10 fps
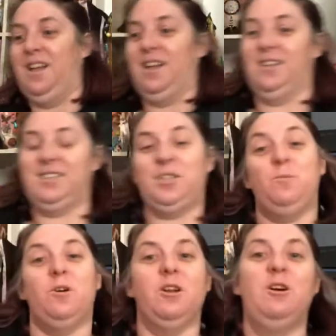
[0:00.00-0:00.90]
so
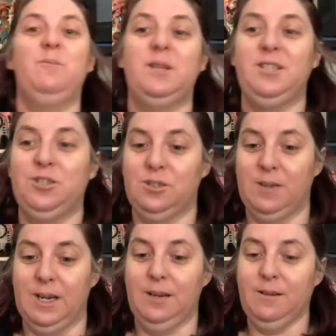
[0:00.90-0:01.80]
what I'll be
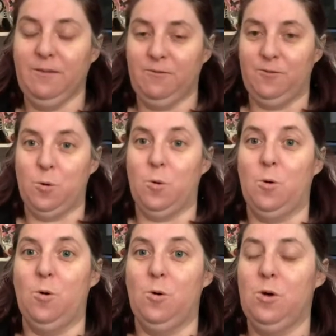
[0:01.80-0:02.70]
doing
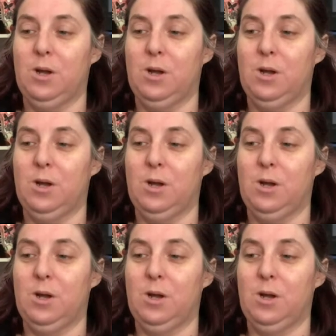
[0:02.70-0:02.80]
for